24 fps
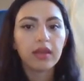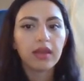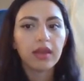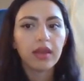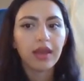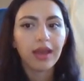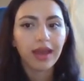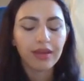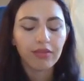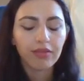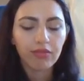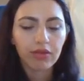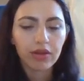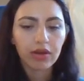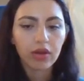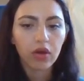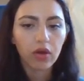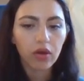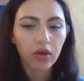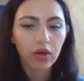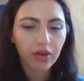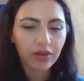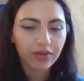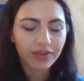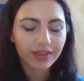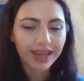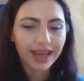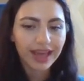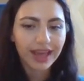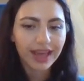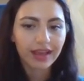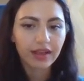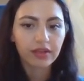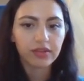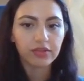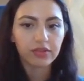And when all the
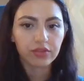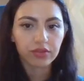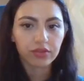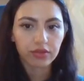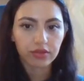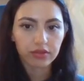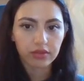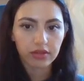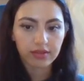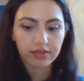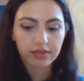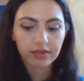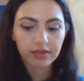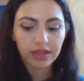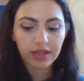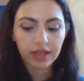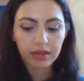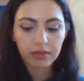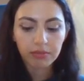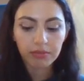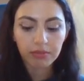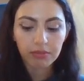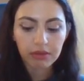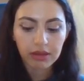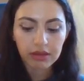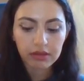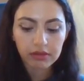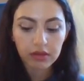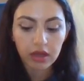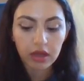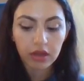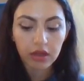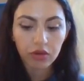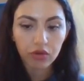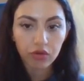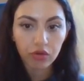angles are the same, means
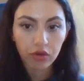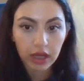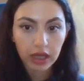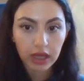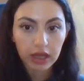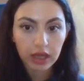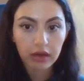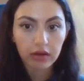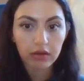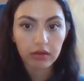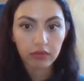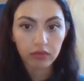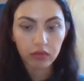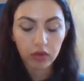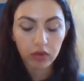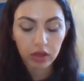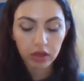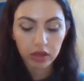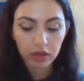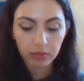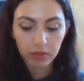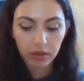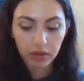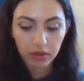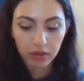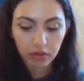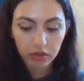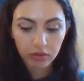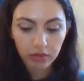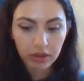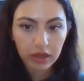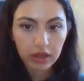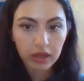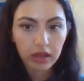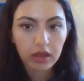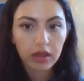180 divided by
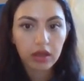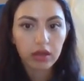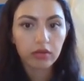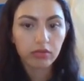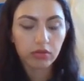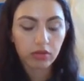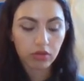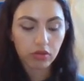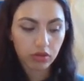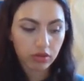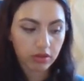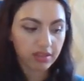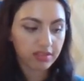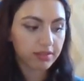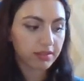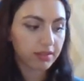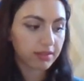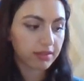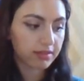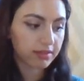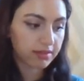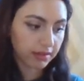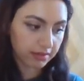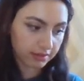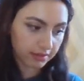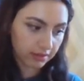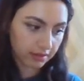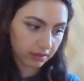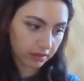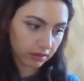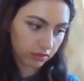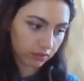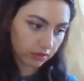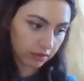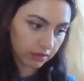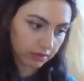3, which is 60
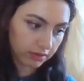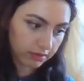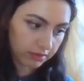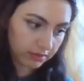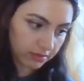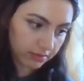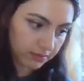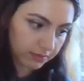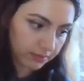degrees.